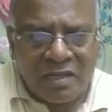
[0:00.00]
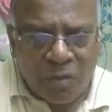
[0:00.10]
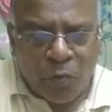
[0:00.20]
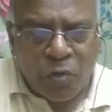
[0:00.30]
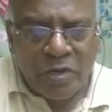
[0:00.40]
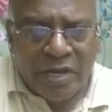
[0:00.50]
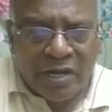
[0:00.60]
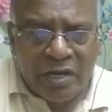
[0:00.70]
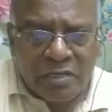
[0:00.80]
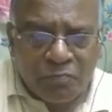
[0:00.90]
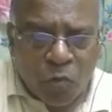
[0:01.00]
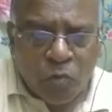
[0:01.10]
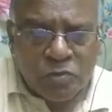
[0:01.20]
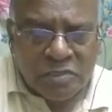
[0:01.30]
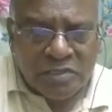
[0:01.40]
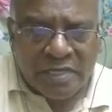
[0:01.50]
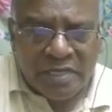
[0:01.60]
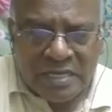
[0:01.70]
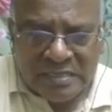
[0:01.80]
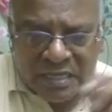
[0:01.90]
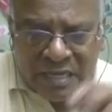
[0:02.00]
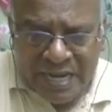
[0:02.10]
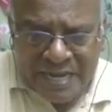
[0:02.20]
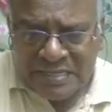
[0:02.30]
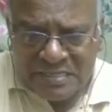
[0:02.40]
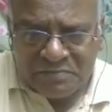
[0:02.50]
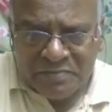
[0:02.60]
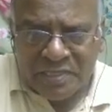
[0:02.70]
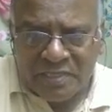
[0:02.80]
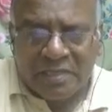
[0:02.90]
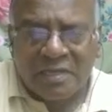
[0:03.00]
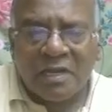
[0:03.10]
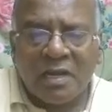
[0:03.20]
The political process theory is linked with the